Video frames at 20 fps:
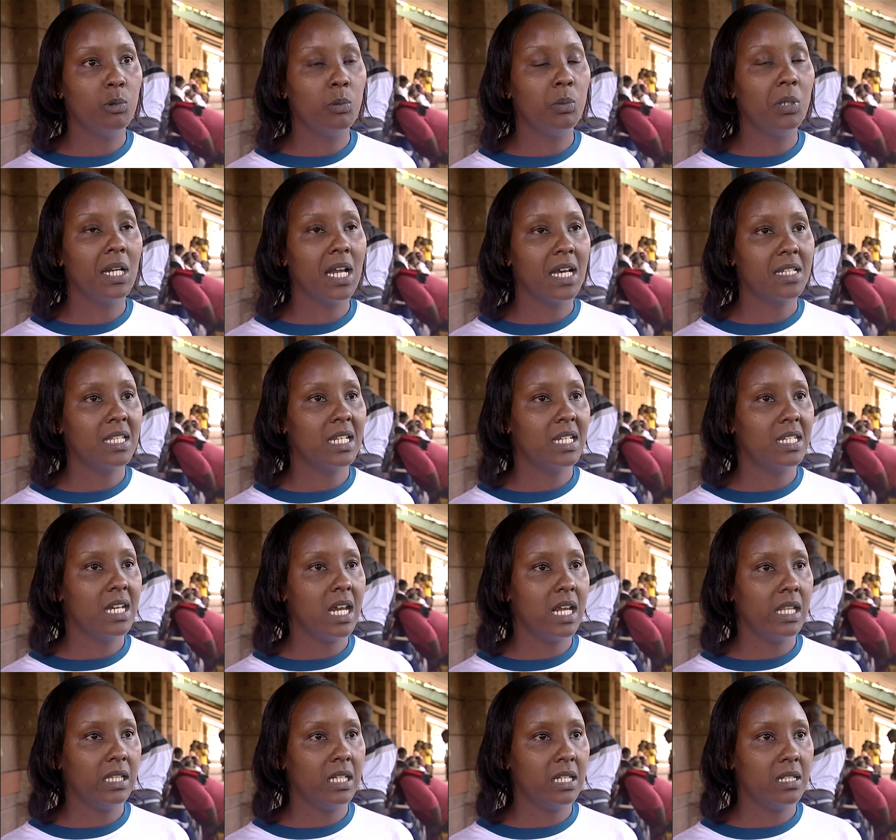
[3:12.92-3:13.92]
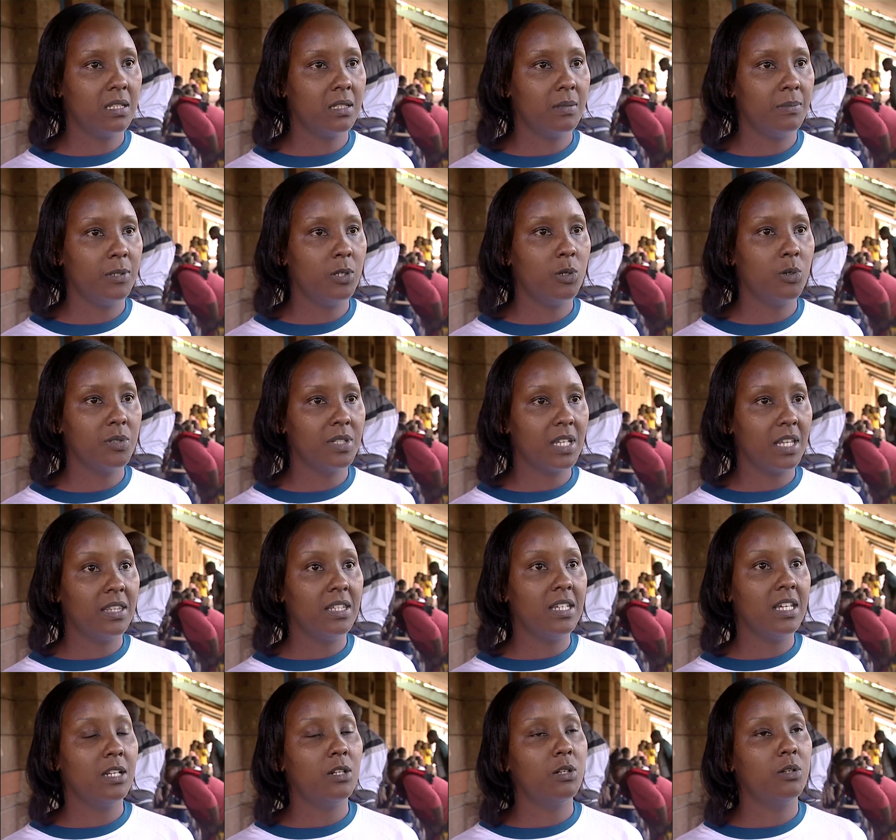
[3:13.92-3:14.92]
we will ascertain this because at
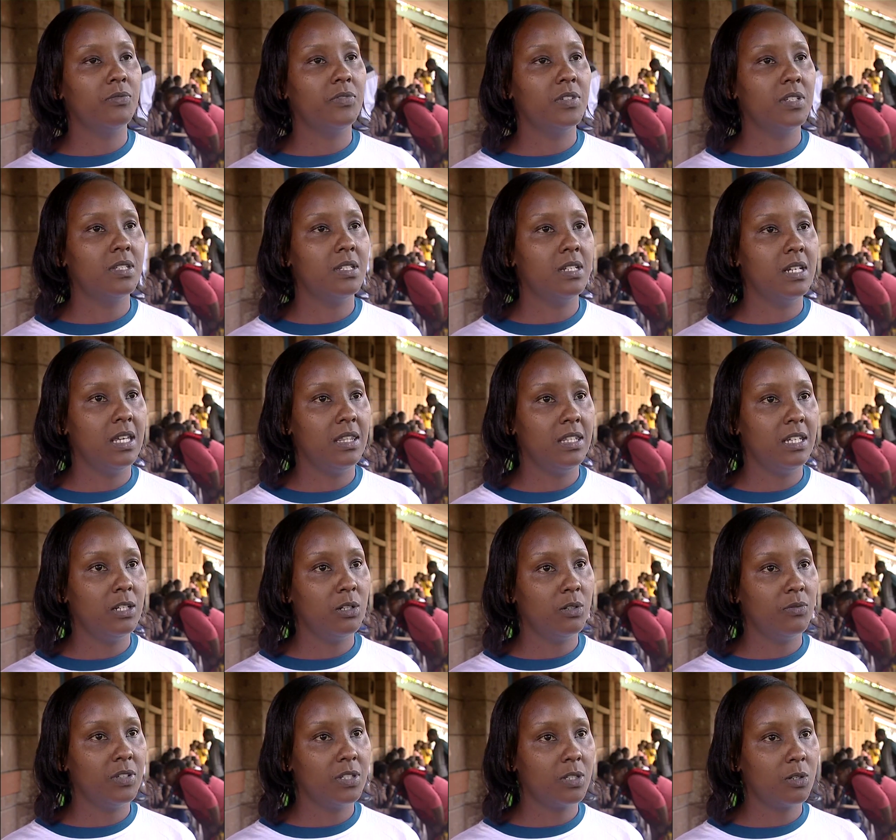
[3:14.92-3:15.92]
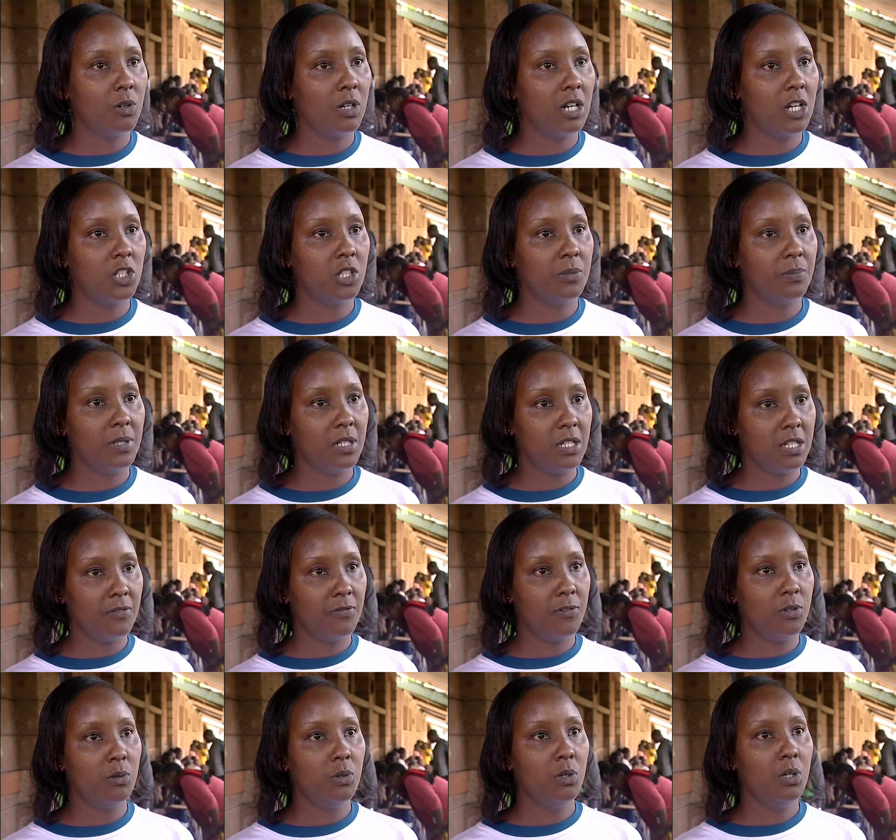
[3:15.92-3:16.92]
the end of this day, at the end of the scholarship
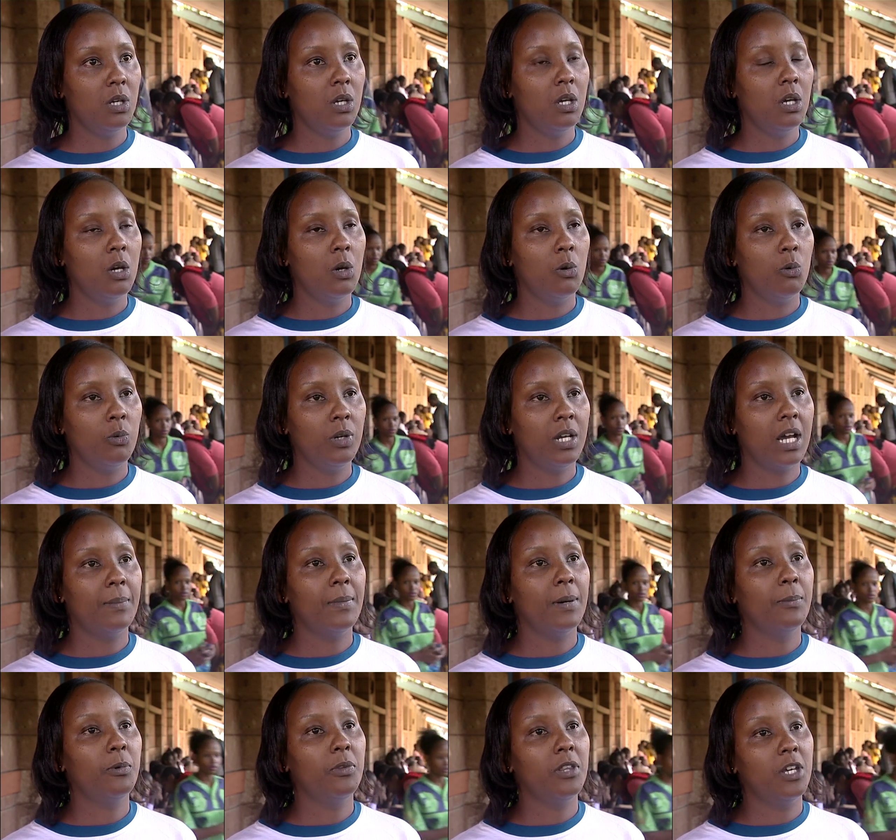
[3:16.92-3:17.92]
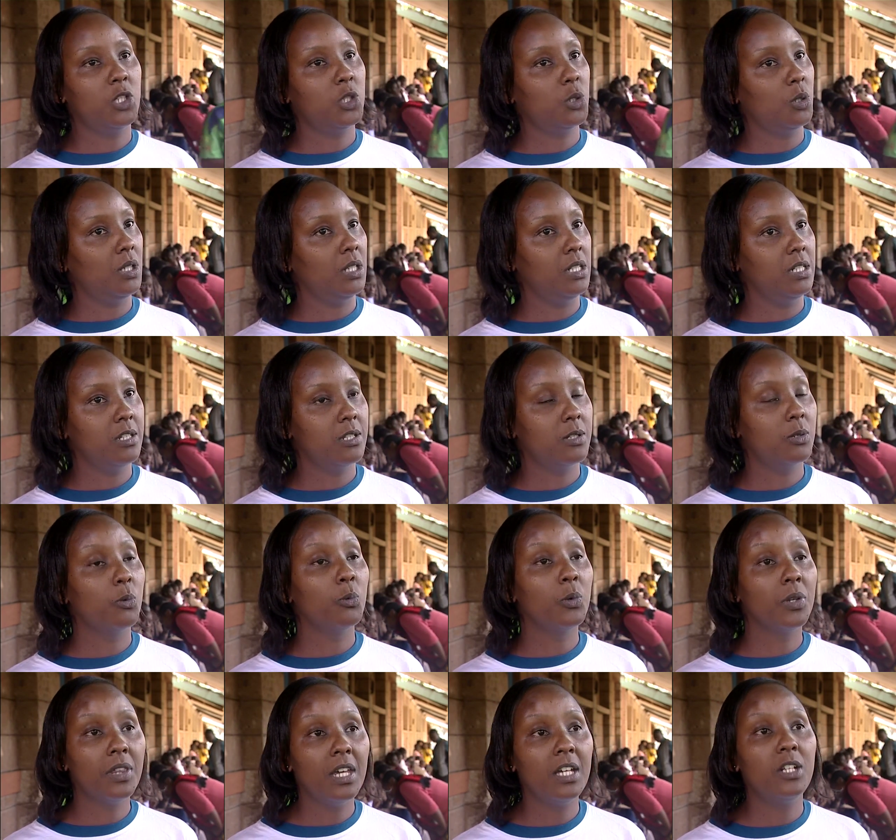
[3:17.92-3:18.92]
interview, we come up with a shortlist.
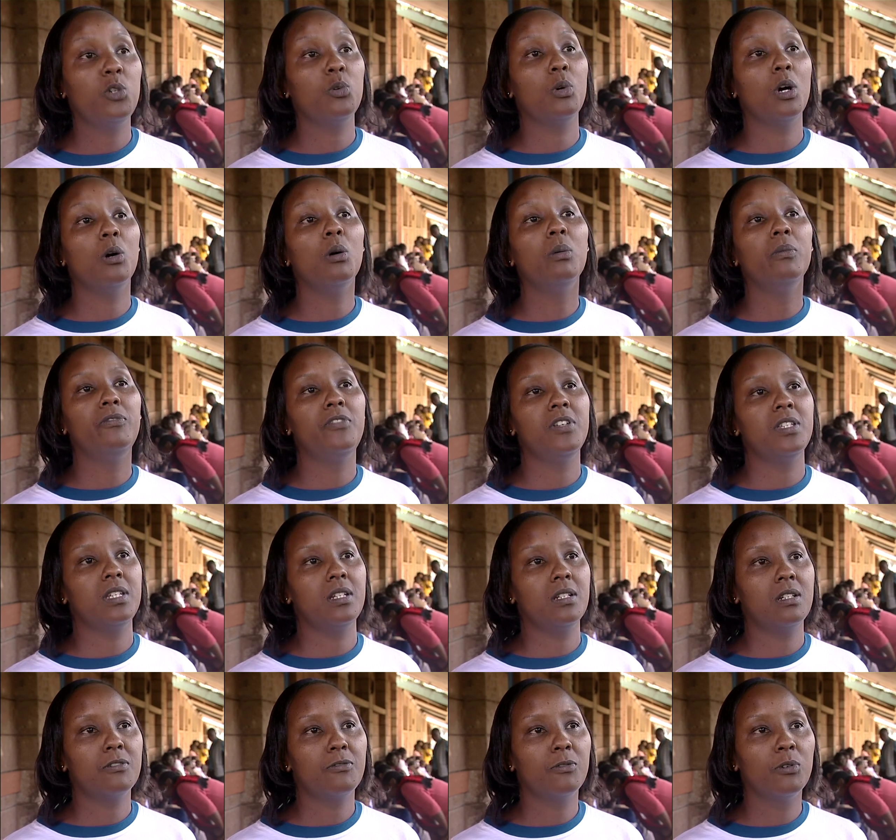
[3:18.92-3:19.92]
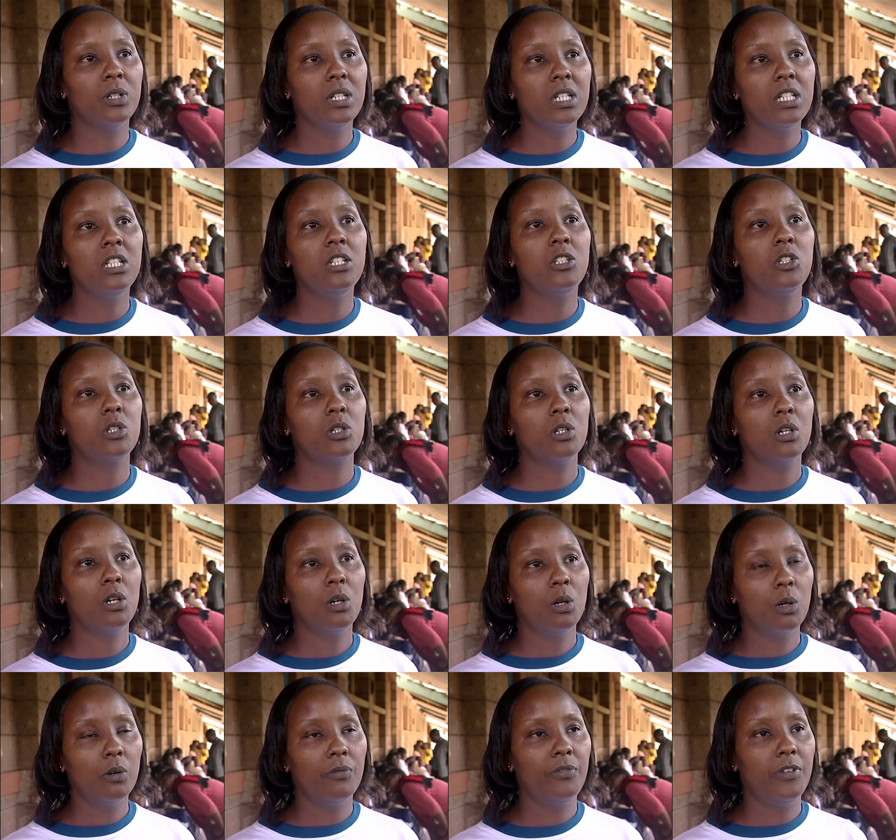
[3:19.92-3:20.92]
We then do a home visit for each
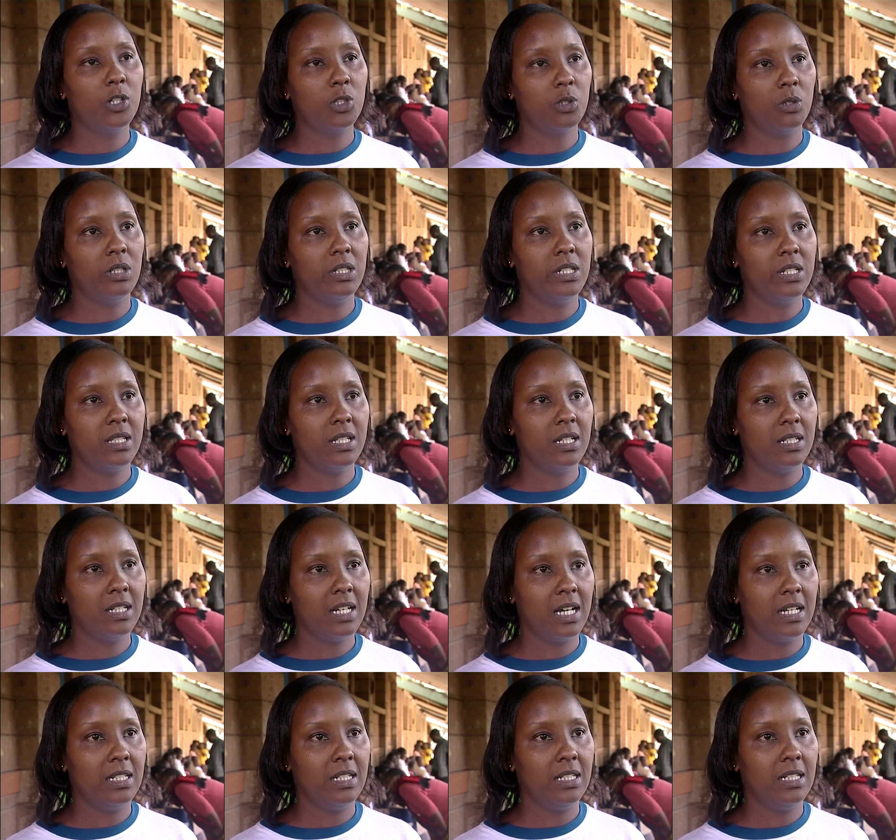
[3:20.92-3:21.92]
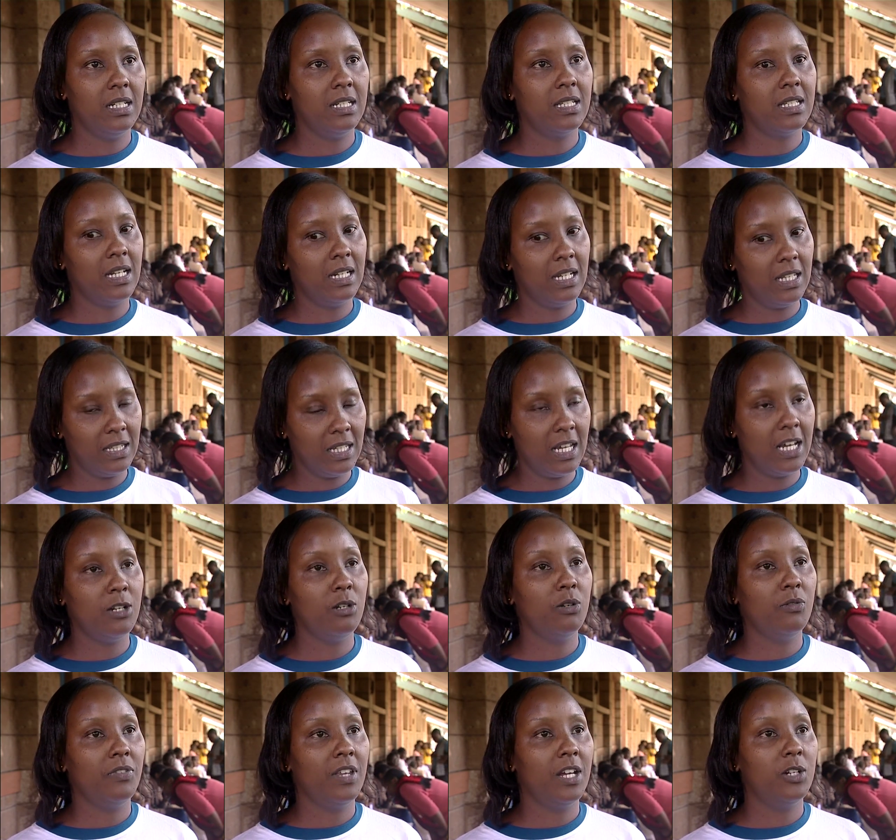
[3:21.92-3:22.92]
of the shortlisted candidates. And at the end
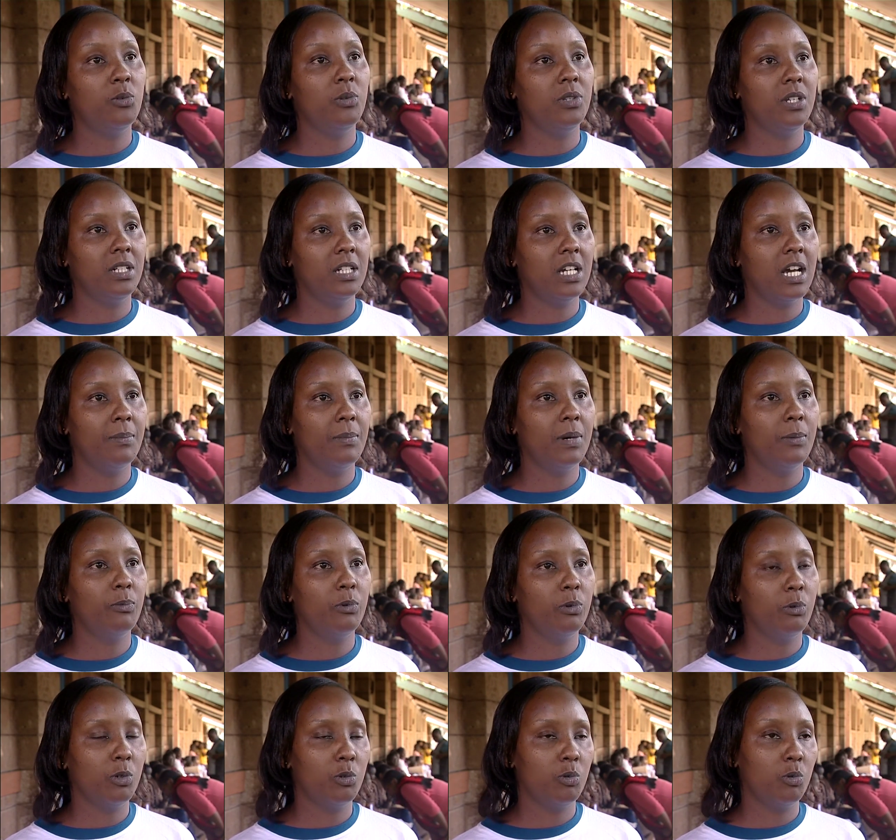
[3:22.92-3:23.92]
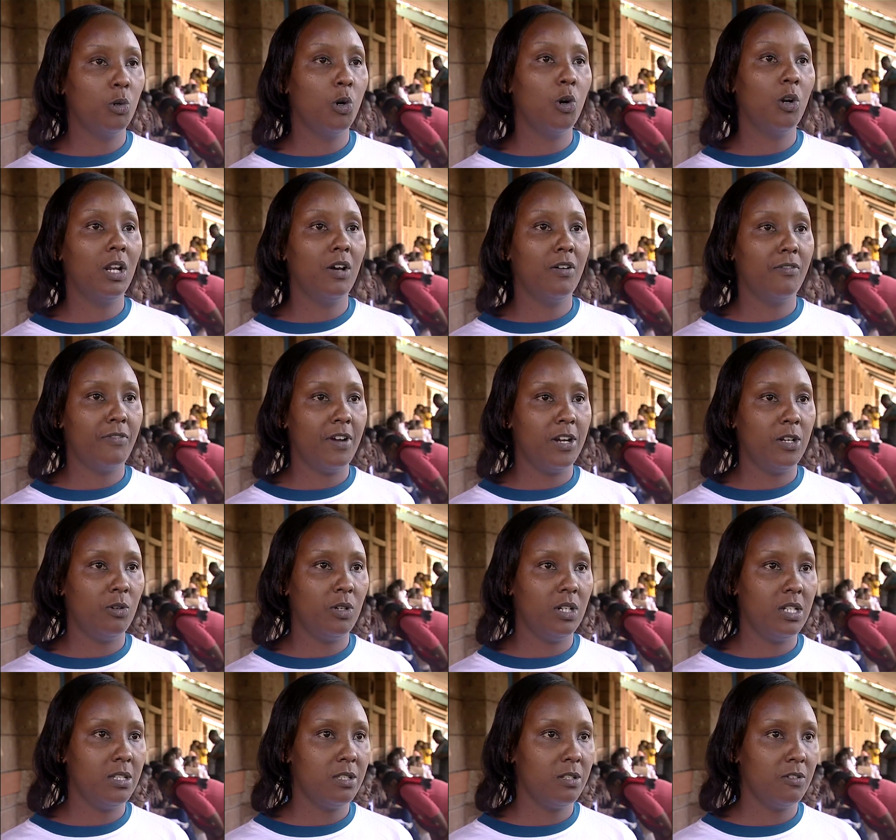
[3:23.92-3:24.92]
of that, we then come up with what we call our final
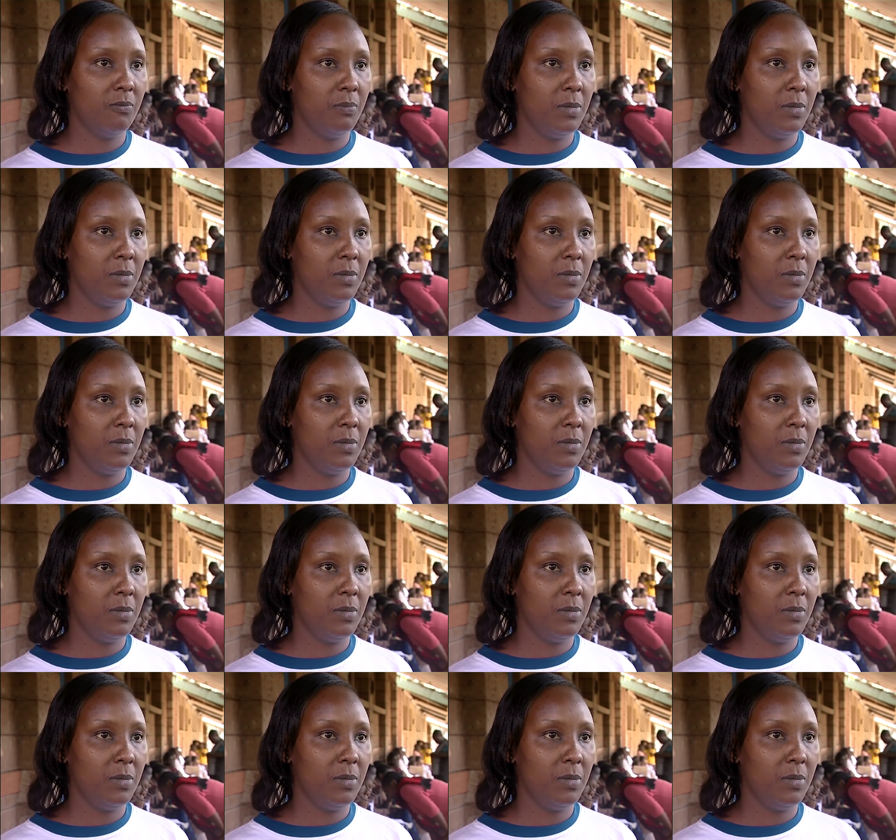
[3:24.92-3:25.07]
list of